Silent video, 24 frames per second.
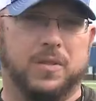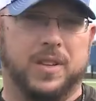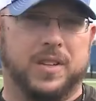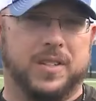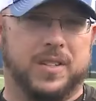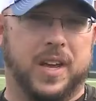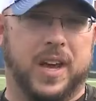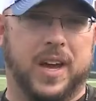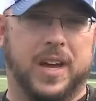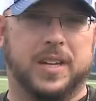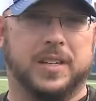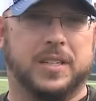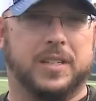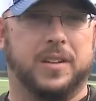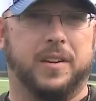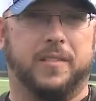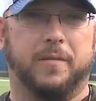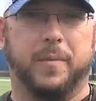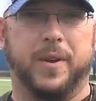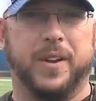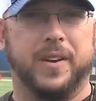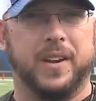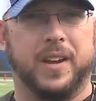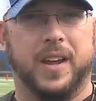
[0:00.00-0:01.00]
these guys
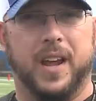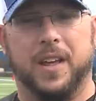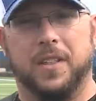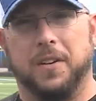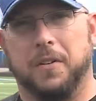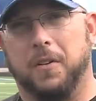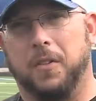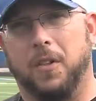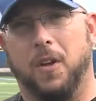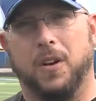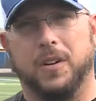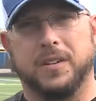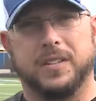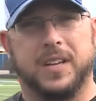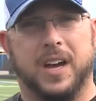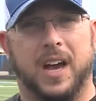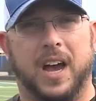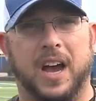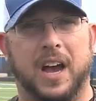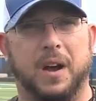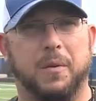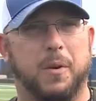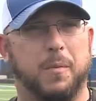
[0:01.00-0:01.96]
have been together a long time.